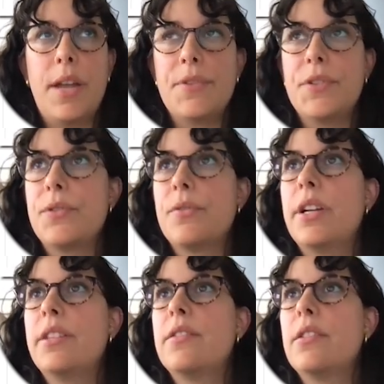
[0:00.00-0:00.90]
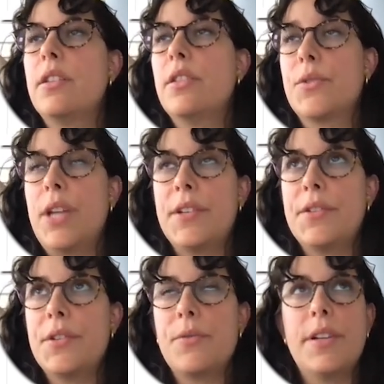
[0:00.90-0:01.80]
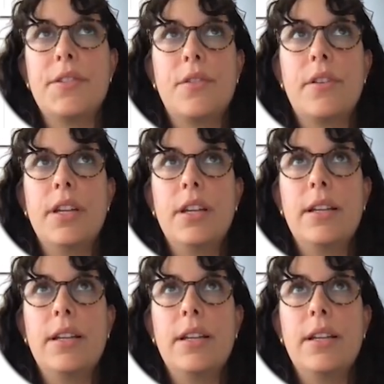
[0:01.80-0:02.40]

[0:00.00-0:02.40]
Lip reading: access rights, sorry.